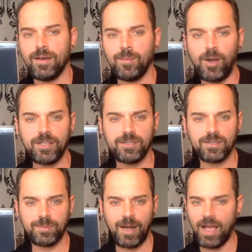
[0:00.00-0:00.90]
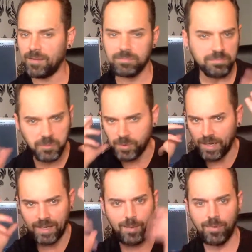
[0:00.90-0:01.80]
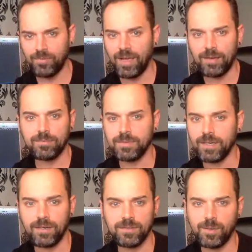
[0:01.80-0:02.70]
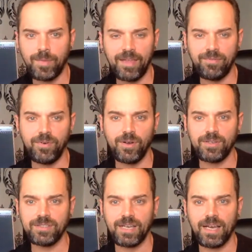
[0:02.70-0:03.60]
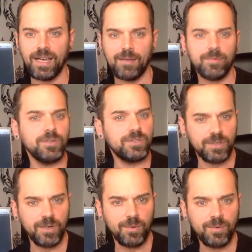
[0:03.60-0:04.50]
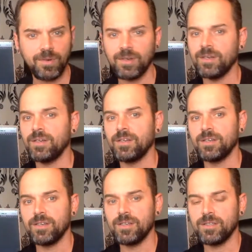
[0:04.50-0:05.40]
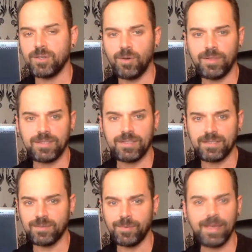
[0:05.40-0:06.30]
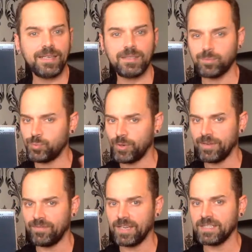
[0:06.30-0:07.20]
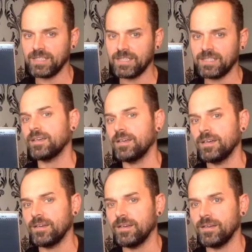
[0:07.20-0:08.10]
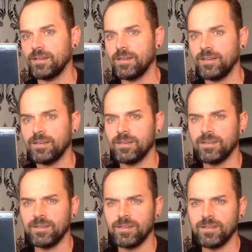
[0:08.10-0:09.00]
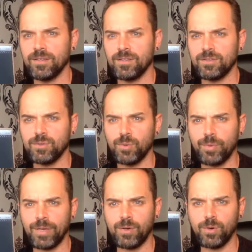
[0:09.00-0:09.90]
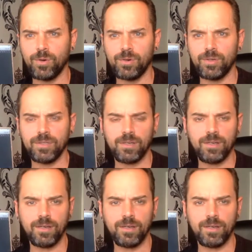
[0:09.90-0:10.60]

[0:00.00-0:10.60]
monitors, but I have with a couple of some headphones, and I'm good to go. So the rig is pretty basic to record